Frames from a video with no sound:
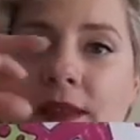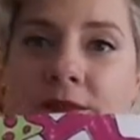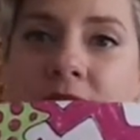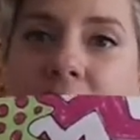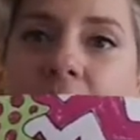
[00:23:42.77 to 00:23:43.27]

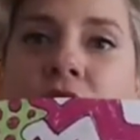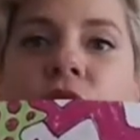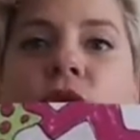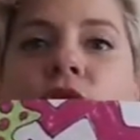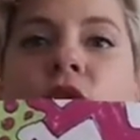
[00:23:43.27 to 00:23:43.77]
themselves,
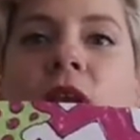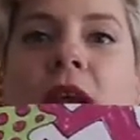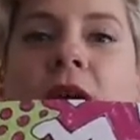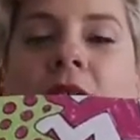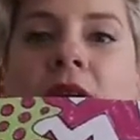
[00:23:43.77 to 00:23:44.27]
or you could
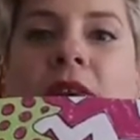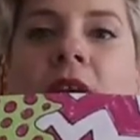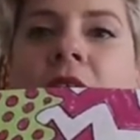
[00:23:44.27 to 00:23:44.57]
have